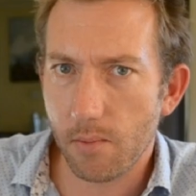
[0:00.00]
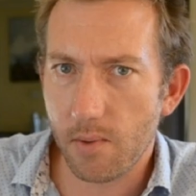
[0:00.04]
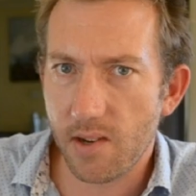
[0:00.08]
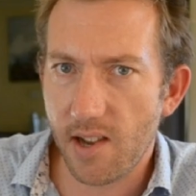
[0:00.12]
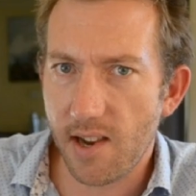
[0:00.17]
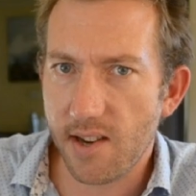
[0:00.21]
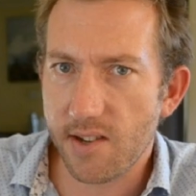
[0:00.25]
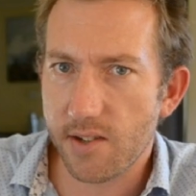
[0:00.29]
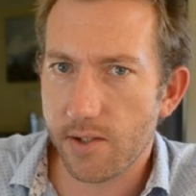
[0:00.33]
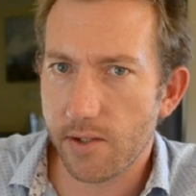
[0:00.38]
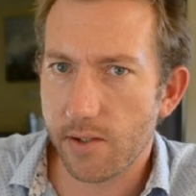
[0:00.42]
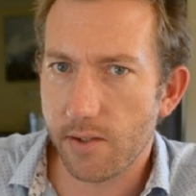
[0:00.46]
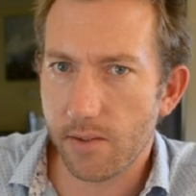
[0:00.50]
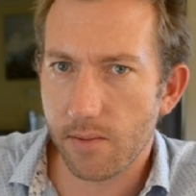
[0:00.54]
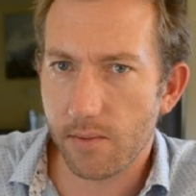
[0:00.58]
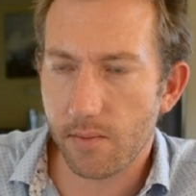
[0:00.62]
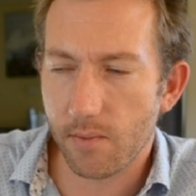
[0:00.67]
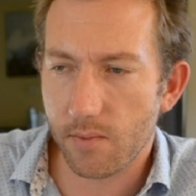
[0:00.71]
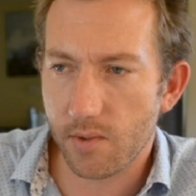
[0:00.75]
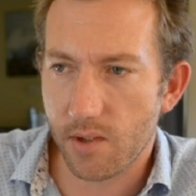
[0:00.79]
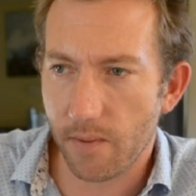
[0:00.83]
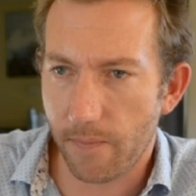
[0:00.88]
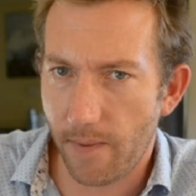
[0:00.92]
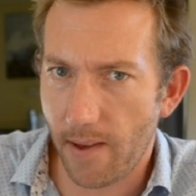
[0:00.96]
We need to
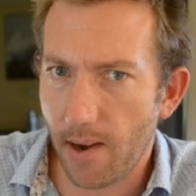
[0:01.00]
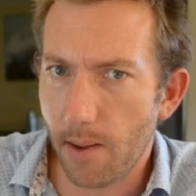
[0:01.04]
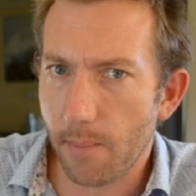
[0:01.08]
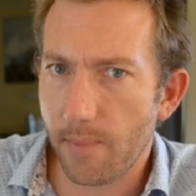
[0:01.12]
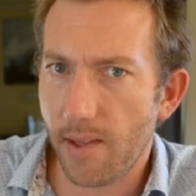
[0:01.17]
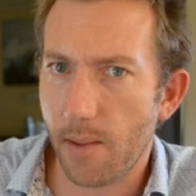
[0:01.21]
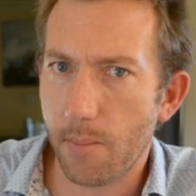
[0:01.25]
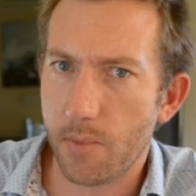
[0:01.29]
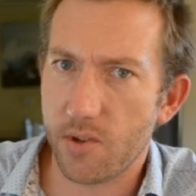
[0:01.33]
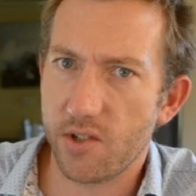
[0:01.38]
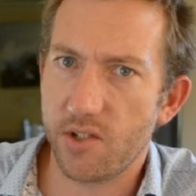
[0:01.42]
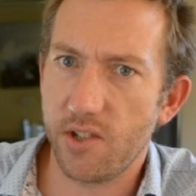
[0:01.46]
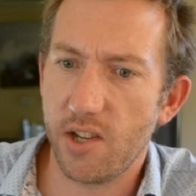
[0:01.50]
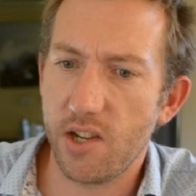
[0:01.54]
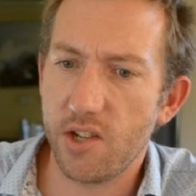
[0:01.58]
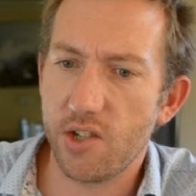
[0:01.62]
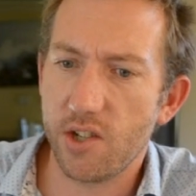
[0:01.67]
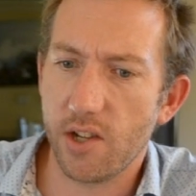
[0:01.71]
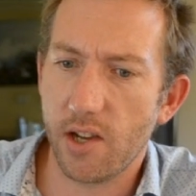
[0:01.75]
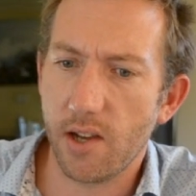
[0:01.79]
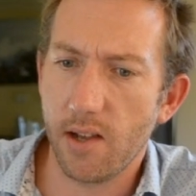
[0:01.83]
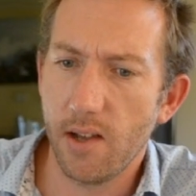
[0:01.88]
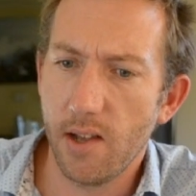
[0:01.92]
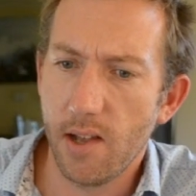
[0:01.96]
develop that
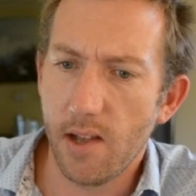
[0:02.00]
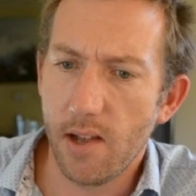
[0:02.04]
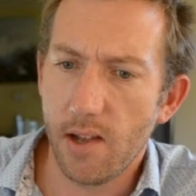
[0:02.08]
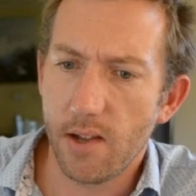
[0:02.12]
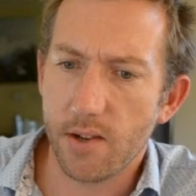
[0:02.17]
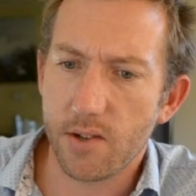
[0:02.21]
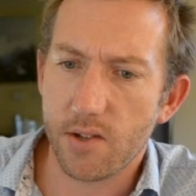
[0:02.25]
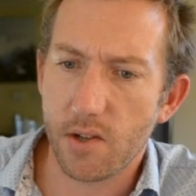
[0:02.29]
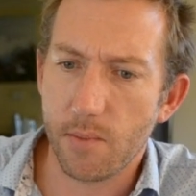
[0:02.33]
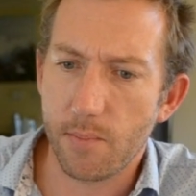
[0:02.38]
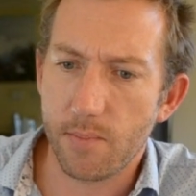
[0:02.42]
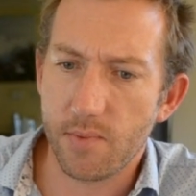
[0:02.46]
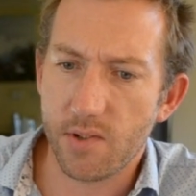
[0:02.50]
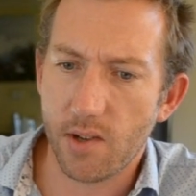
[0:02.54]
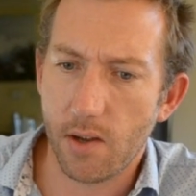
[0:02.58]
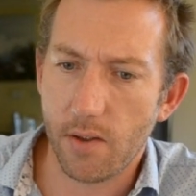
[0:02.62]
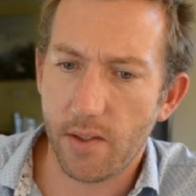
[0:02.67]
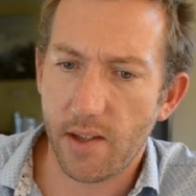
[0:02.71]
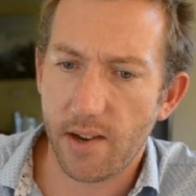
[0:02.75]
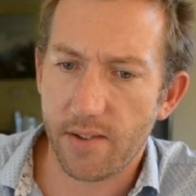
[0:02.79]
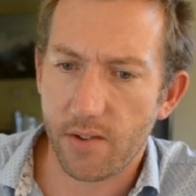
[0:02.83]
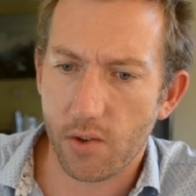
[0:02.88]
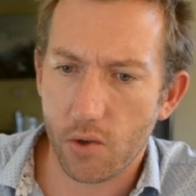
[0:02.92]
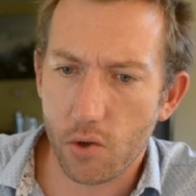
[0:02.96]
procedure so
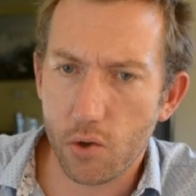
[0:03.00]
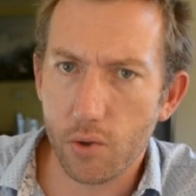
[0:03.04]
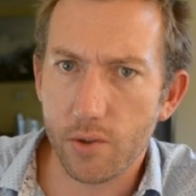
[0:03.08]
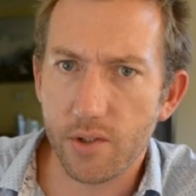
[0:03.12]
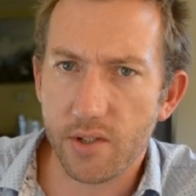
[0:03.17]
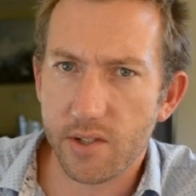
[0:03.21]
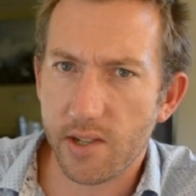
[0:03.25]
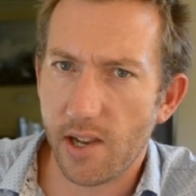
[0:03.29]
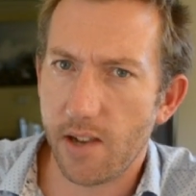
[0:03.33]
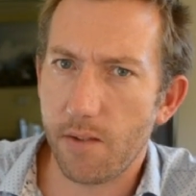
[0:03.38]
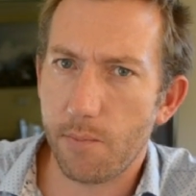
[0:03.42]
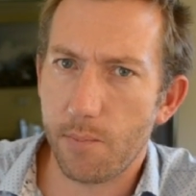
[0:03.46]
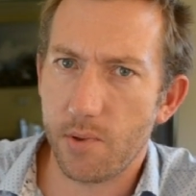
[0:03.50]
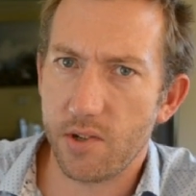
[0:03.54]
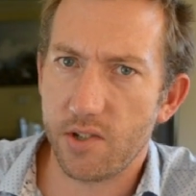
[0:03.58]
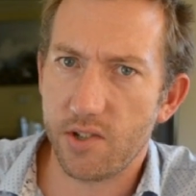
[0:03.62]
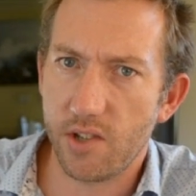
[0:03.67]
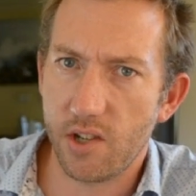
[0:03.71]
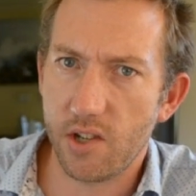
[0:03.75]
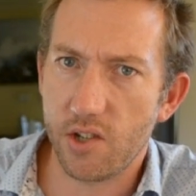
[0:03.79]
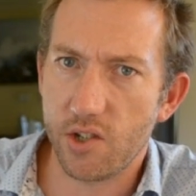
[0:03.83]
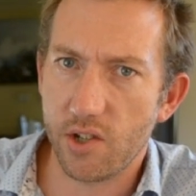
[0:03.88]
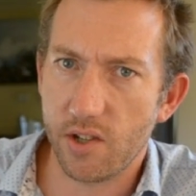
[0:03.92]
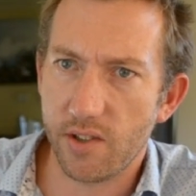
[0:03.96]
that it's a good, safe
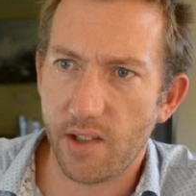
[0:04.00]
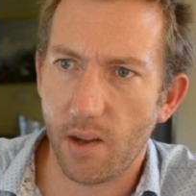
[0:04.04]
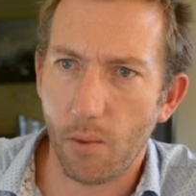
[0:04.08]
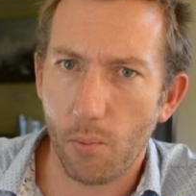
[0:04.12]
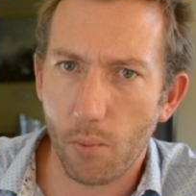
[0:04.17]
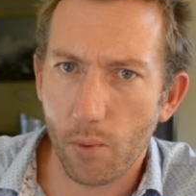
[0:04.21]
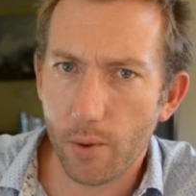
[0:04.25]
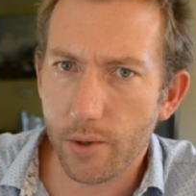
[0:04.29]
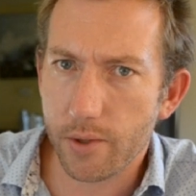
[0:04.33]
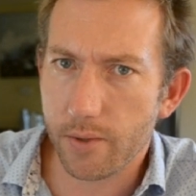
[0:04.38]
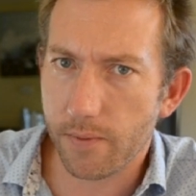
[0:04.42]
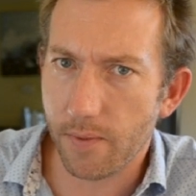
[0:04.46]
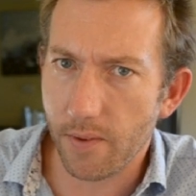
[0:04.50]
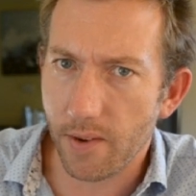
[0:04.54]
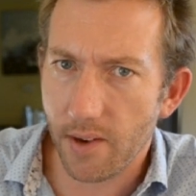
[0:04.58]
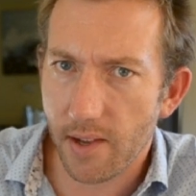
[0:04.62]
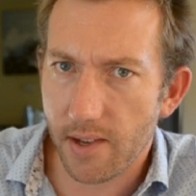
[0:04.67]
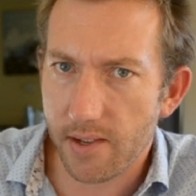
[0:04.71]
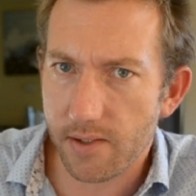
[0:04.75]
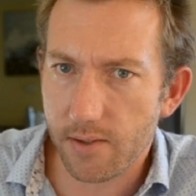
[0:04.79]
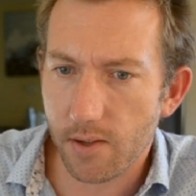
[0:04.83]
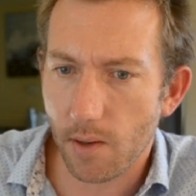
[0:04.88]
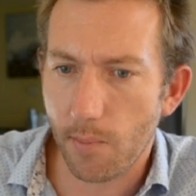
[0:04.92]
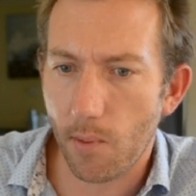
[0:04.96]
procedure that works for
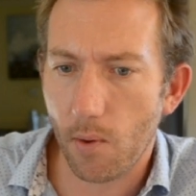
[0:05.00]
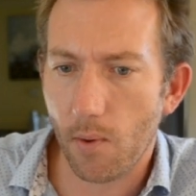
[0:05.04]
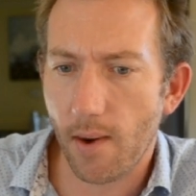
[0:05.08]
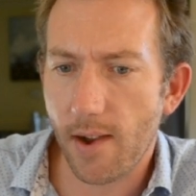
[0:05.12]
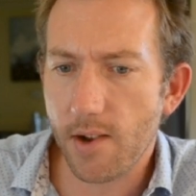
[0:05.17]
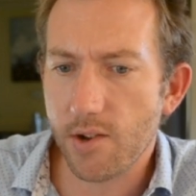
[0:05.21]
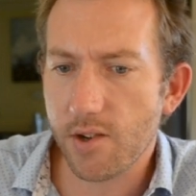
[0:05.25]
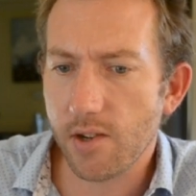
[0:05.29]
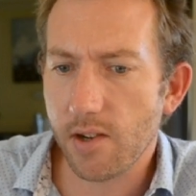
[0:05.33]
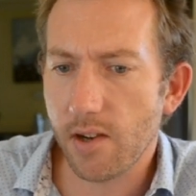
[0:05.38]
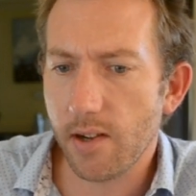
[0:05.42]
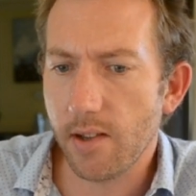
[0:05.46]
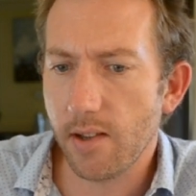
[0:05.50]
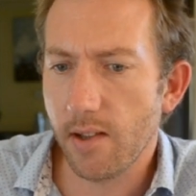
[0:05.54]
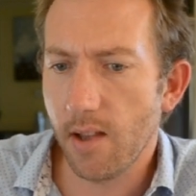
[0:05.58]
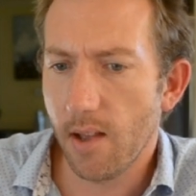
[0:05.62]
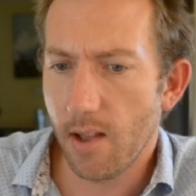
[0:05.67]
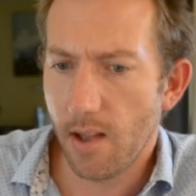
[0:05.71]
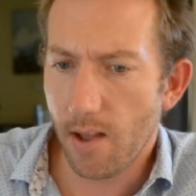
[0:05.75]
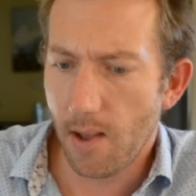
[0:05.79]
NEST operationally.